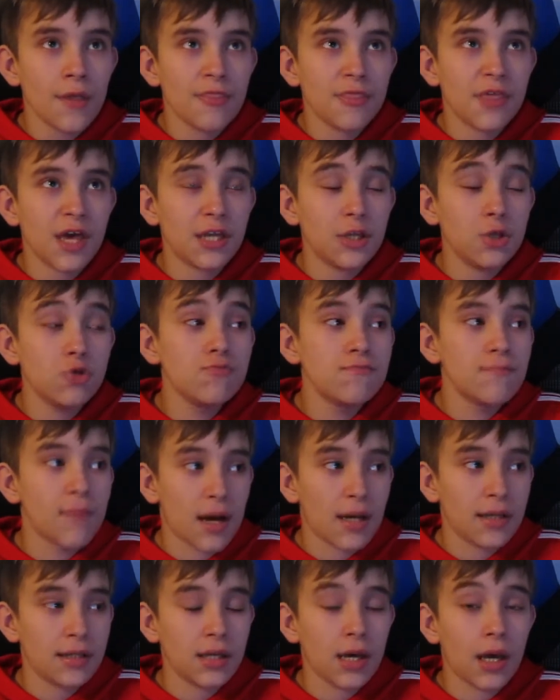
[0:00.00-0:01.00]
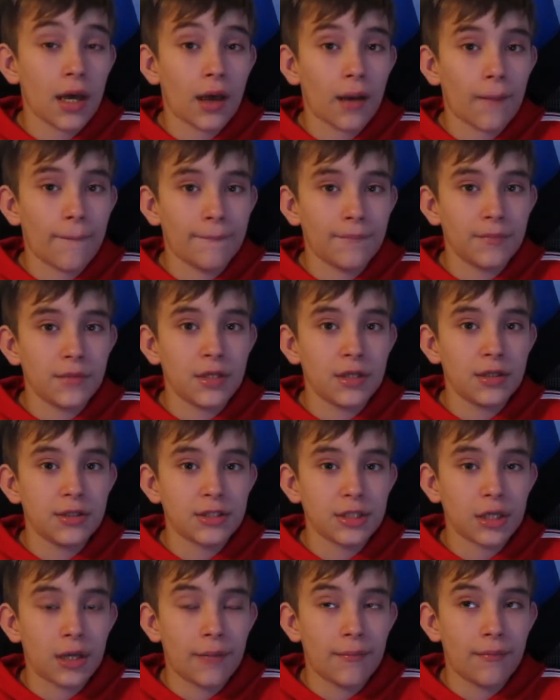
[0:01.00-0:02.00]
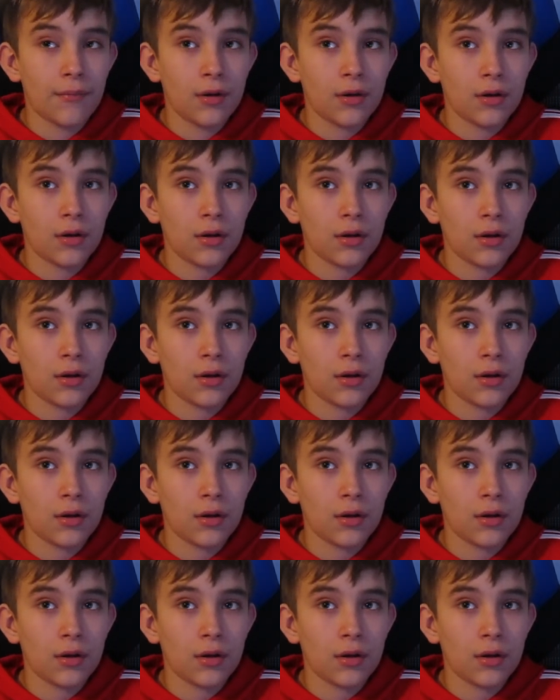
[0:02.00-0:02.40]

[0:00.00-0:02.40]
then you might need some